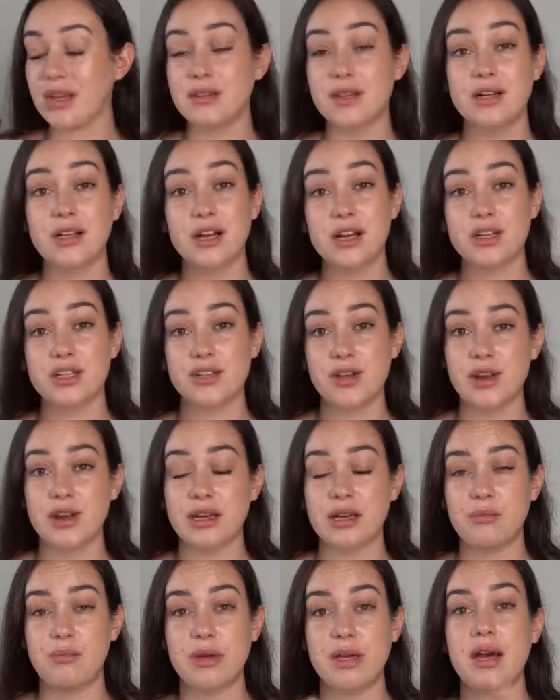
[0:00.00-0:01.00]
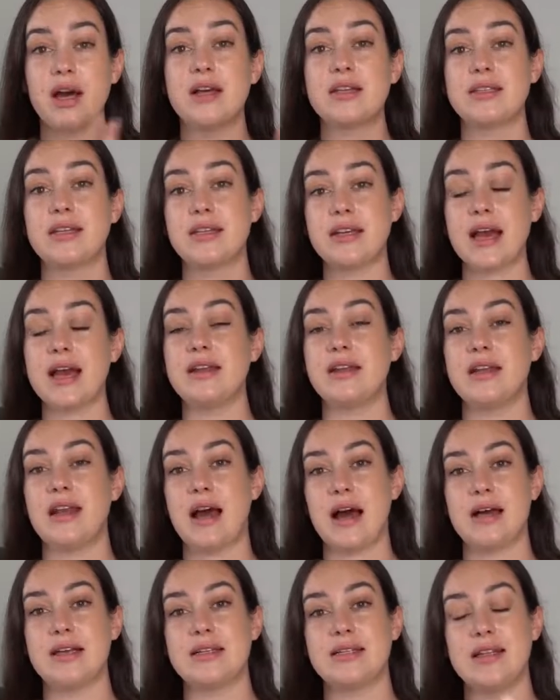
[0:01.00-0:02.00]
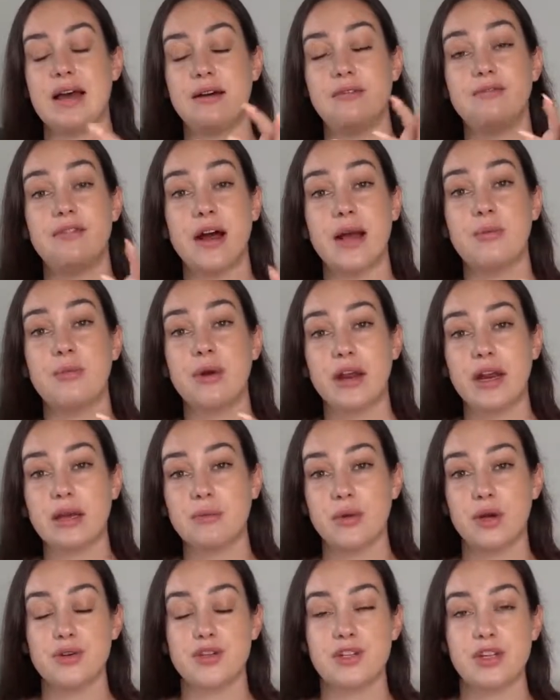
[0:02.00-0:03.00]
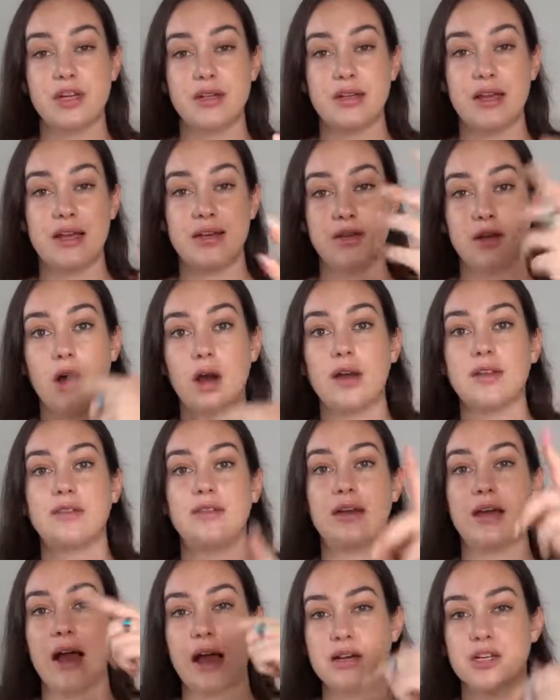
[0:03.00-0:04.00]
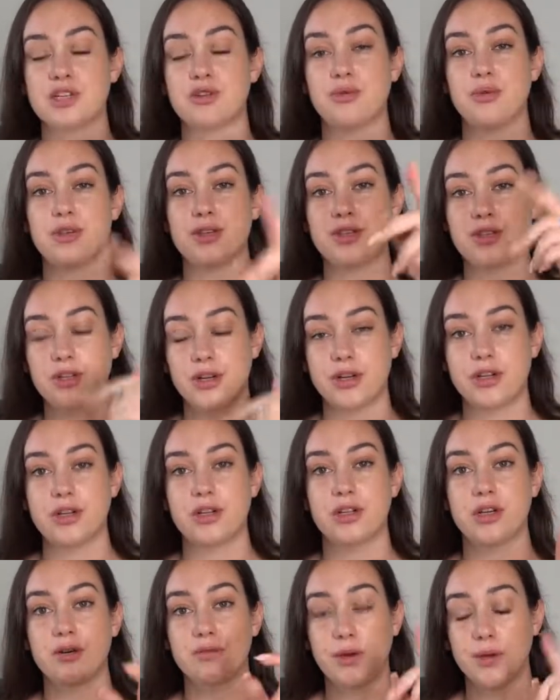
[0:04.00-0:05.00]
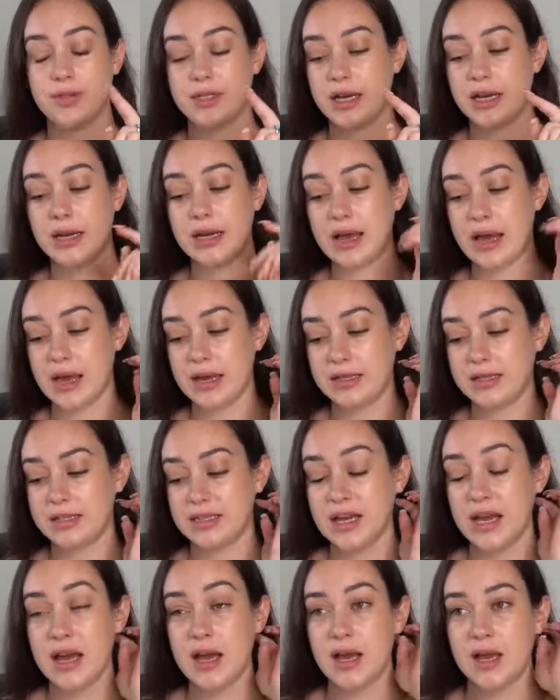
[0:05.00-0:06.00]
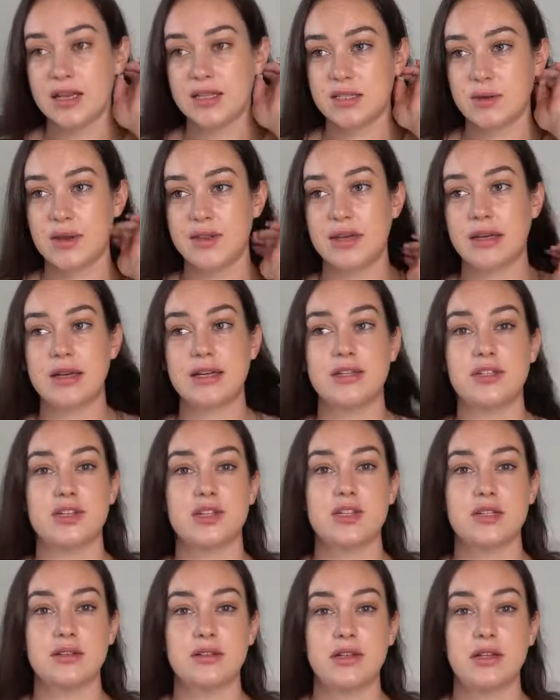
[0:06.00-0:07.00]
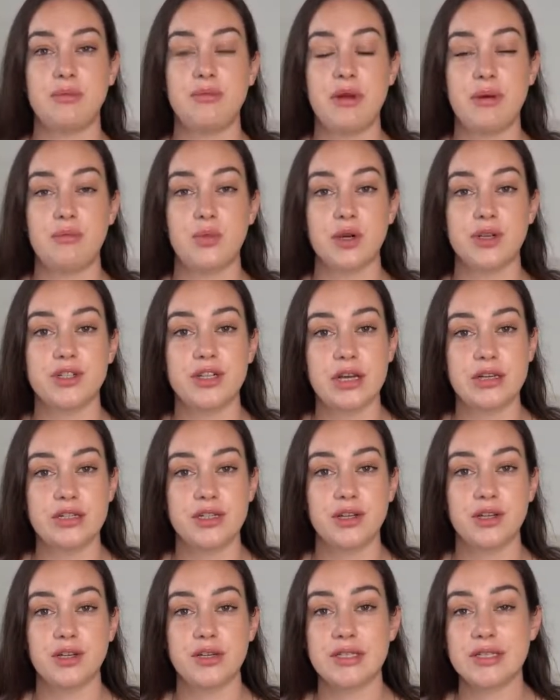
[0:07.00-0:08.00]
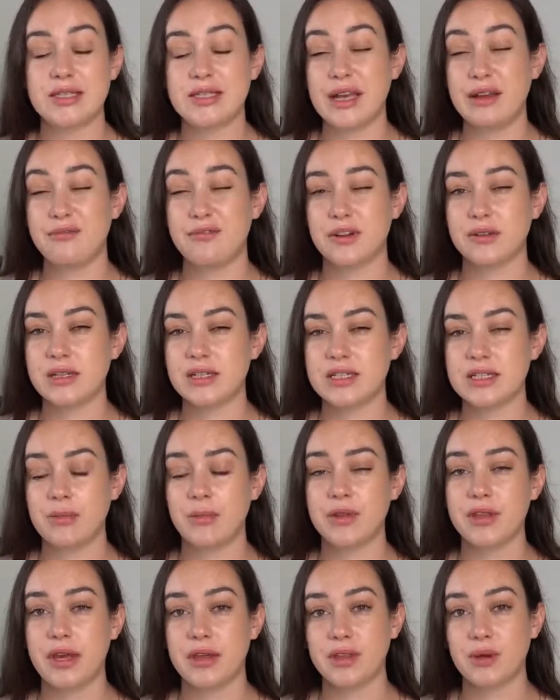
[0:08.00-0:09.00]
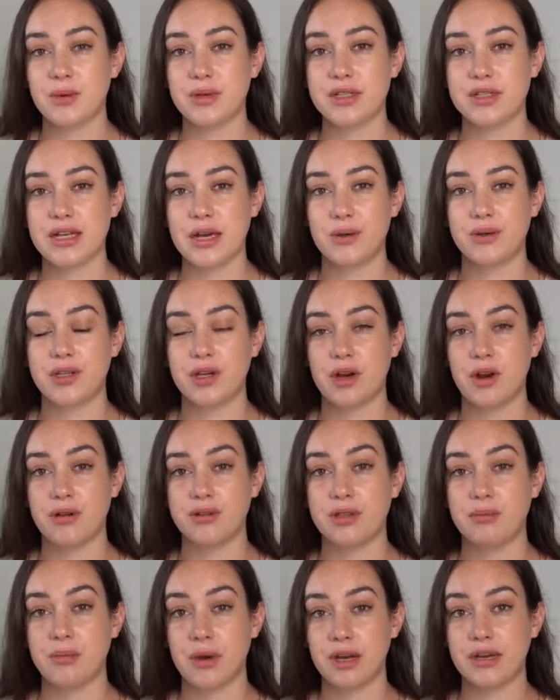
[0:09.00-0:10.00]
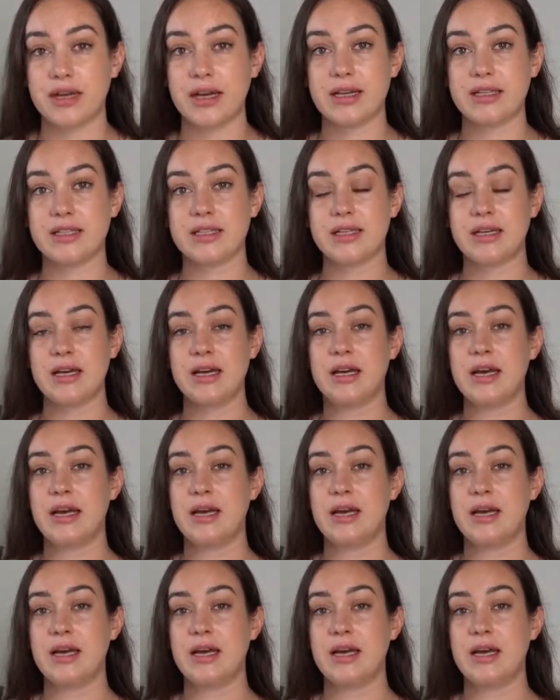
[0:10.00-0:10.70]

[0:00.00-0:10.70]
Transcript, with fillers: the Clarisonic, because again it has that vibrating motion and not the actual circular rotating heads. So I think it's just a little bit more gentle and safer than some of the other ones out there on the market.